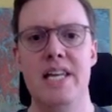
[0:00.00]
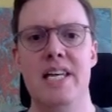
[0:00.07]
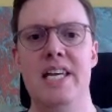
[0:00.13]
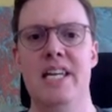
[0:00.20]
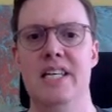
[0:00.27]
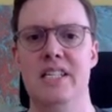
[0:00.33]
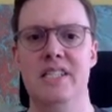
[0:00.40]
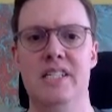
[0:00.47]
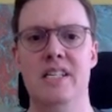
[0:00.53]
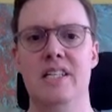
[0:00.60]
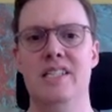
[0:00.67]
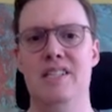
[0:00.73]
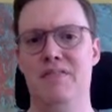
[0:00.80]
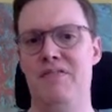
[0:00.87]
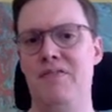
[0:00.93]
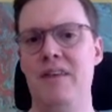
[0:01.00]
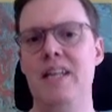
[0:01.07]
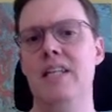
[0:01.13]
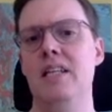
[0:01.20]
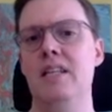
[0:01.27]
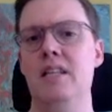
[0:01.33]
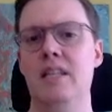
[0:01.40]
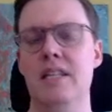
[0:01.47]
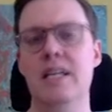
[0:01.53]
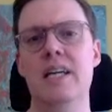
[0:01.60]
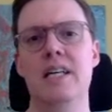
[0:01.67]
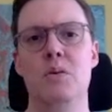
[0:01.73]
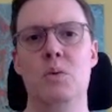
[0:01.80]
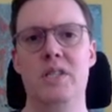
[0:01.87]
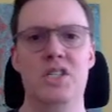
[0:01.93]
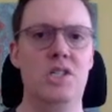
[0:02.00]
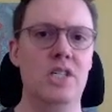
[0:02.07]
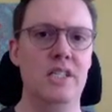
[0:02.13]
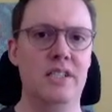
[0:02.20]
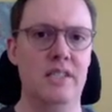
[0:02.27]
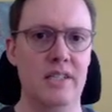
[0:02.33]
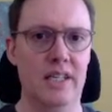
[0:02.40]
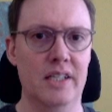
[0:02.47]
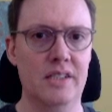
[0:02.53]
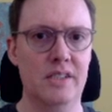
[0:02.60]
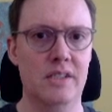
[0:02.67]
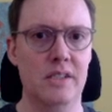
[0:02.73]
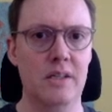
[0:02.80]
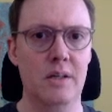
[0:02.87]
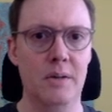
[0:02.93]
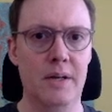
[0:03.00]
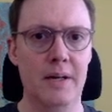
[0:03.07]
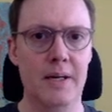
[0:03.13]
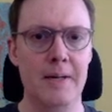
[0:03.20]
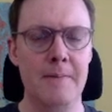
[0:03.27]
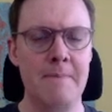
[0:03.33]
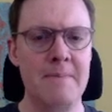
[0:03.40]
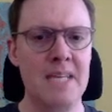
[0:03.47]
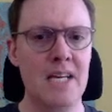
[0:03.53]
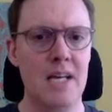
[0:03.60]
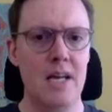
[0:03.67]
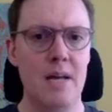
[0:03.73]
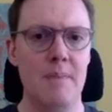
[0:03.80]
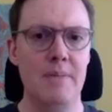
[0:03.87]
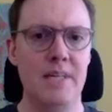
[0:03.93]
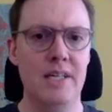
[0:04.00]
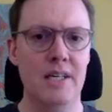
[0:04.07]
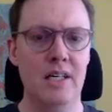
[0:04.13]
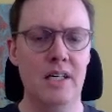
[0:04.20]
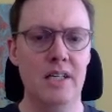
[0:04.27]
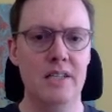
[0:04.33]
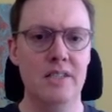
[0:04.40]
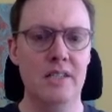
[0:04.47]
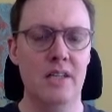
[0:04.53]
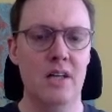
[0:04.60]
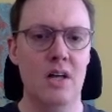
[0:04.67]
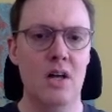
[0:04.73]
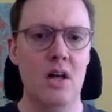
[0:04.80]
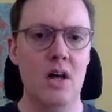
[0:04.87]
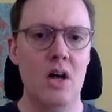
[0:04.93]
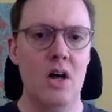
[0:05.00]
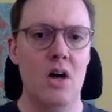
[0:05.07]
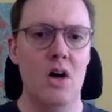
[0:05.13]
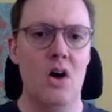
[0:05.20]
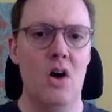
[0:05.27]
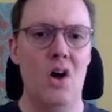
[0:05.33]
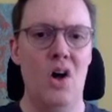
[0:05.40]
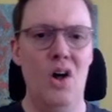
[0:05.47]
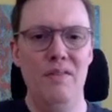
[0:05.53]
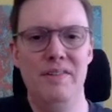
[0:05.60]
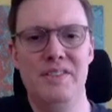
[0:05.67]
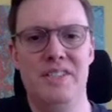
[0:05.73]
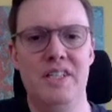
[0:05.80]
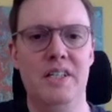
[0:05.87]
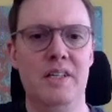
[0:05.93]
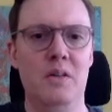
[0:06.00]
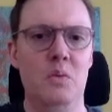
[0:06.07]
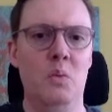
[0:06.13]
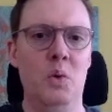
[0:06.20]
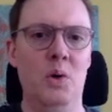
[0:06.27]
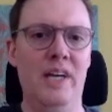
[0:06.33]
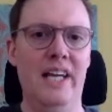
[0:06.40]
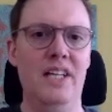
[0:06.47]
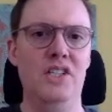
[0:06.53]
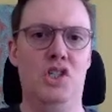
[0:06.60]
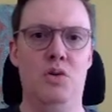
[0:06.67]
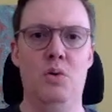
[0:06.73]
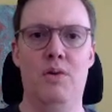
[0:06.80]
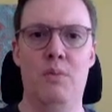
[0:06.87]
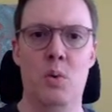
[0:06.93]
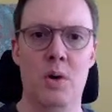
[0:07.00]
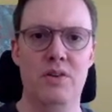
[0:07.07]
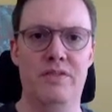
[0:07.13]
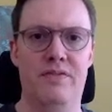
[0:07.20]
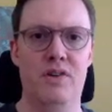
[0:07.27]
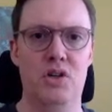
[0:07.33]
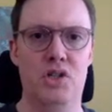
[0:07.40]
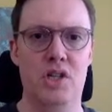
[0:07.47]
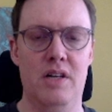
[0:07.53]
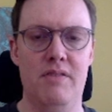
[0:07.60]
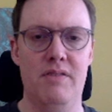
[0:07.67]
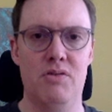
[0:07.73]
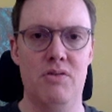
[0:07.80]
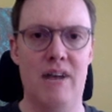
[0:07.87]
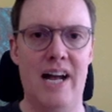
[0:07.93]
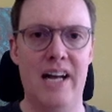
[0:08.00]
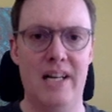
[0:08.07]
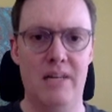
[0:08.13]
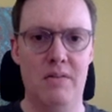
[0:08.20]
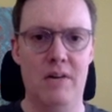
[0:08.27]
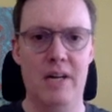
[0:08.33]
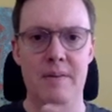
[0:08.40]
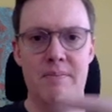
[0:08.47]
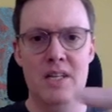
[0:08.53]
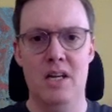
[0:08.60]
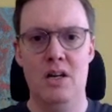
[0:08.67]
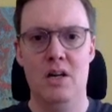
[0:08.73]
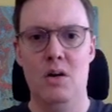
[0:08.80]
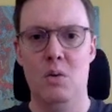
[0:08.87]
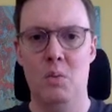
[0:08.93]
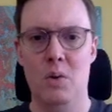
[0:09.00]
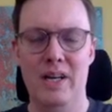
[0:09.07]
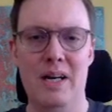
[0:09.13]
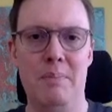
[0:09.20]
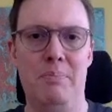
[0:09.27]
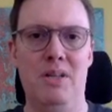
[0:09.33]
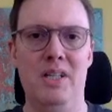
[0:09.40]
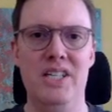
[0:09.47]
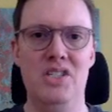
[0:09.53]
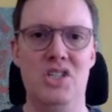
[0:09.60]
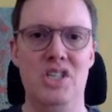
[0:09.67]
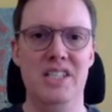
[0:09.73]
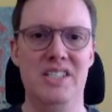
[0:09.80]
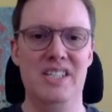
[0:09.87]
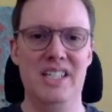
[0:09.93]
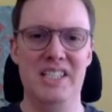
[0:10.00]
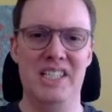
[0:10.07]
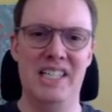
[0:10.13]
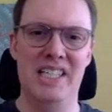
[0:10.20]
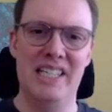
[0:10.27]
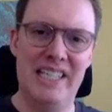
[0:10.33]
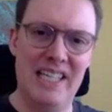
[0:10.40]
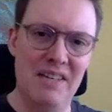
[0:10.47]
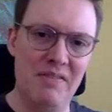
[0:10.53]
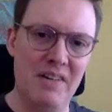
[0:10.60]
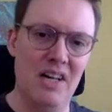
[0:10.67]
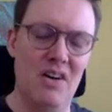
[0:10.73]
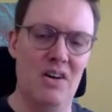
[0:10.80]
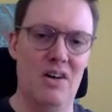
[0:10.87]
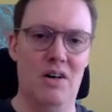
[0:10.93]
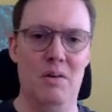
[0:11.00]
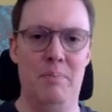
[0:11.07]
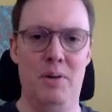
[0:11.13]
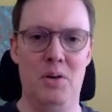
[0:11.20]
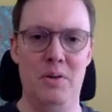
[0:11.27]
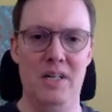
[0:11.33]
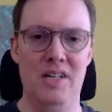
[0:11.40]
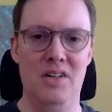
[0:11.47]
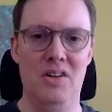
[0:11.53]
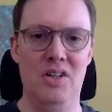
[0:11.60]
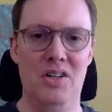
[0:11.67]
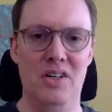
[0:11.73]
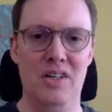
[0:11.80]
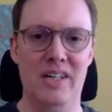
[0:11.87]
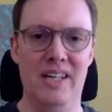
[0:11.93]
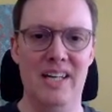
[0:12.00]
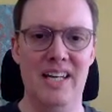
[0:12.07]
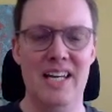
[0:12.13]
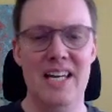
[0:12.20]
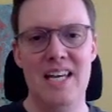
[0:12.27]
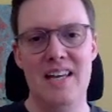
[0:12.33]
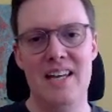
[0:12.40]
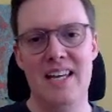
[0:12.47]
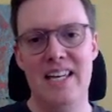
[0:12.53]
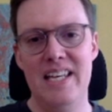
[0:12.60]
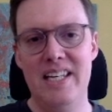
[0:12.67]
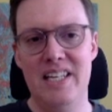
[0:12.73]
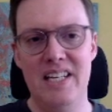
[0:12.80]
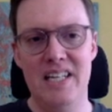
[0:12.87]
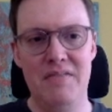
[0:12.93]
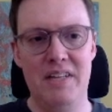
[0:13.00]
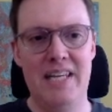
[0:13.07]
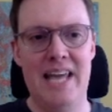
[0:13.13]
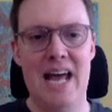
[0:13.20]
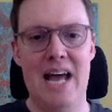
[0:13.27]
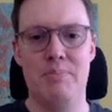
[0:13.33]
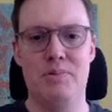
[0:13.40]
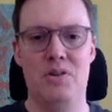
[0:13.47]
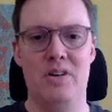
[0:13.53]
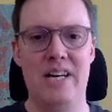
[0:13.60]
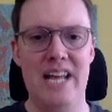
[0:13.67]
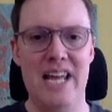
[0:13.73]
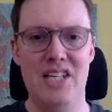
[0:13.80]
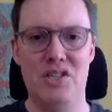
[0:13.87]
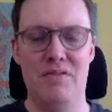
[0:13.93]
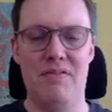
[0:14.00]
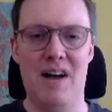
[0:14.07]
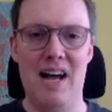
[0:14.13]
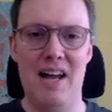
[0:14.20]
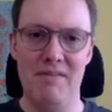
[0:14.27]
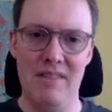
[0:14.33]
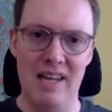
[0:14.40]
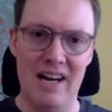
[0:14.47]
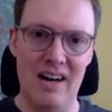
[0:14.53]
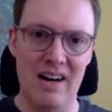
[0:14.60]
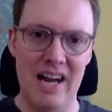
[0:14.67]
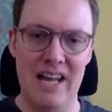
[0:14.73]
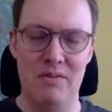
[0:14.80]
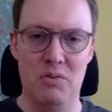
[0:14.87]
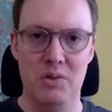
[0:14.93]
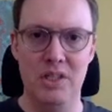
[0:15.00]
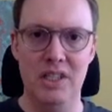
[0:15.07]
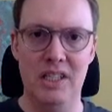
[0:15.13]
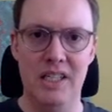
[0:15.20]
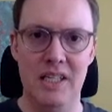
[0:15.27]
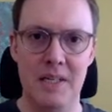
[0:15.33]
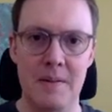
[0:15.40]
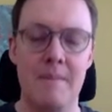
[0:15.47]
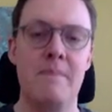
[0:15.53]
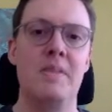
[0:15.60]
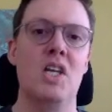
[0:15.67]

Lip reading: is defending the knight with g6, okay? Because all of a sudden we'll get into a worse version of the dragon, right? We're going to play g6, giving our opponent a hook. He could even capture on h5 there and really